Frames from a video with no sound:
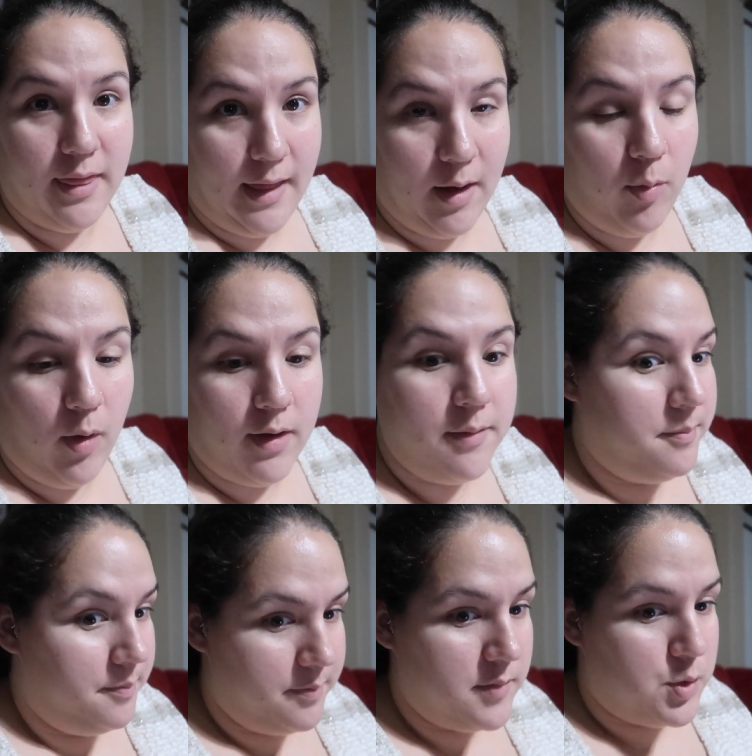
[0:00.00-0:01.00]
They won.
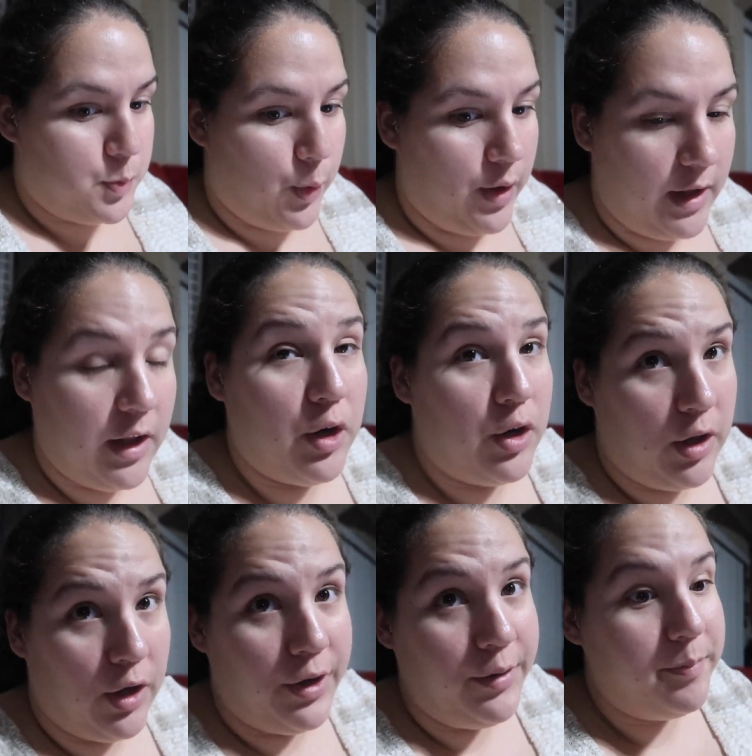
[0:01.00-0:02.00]
Spoiler
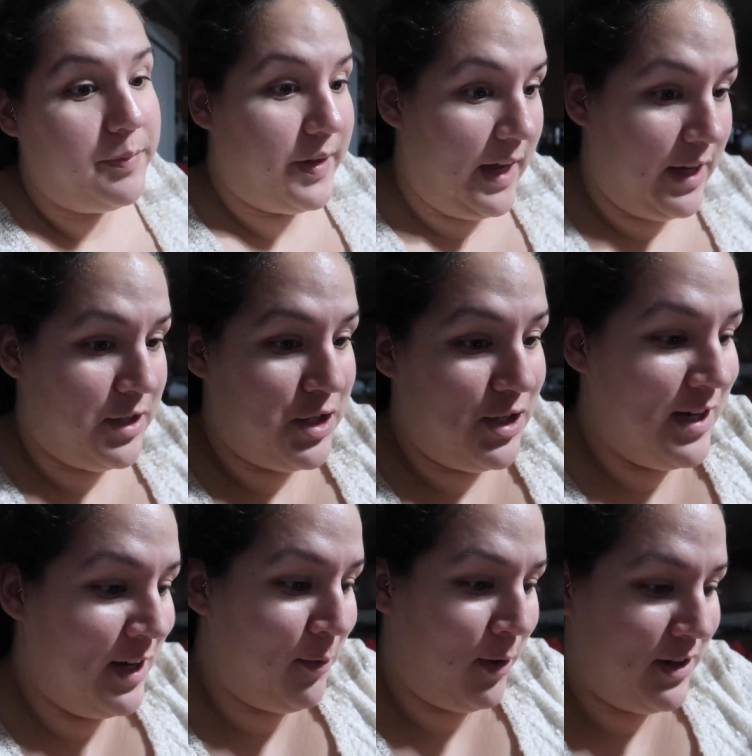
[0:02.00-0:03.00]
alert, in case you
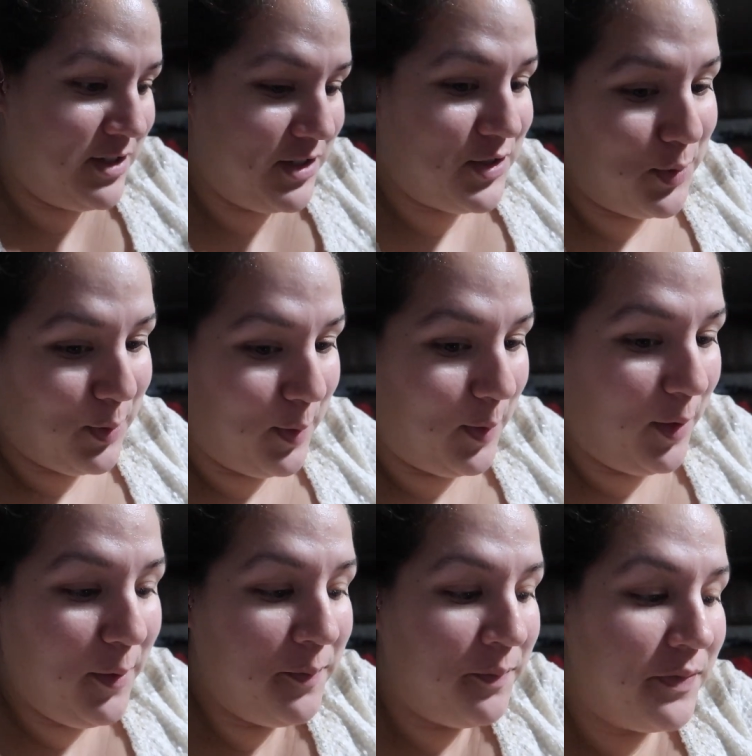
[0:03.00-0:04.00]
didn't watch the Super
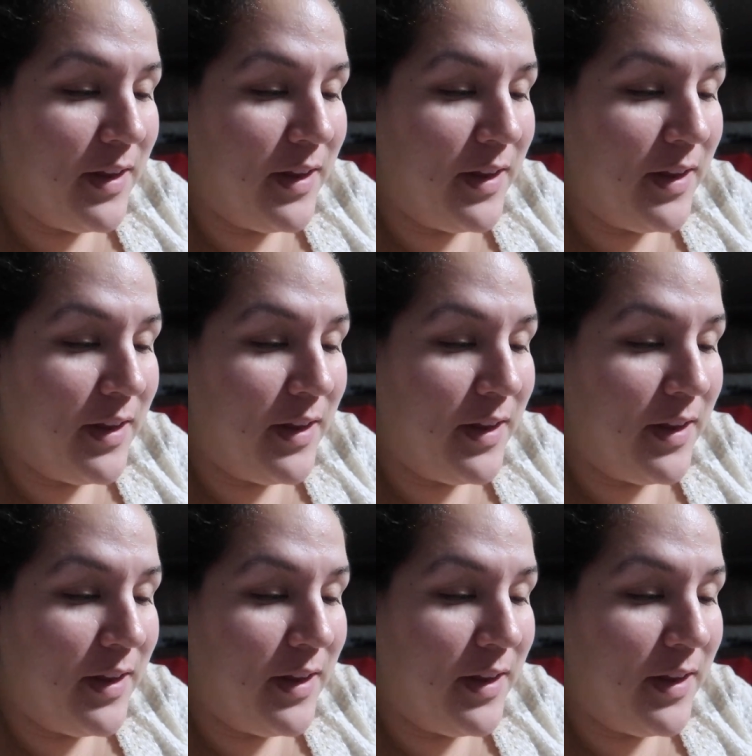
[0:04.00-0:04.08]
Bowl.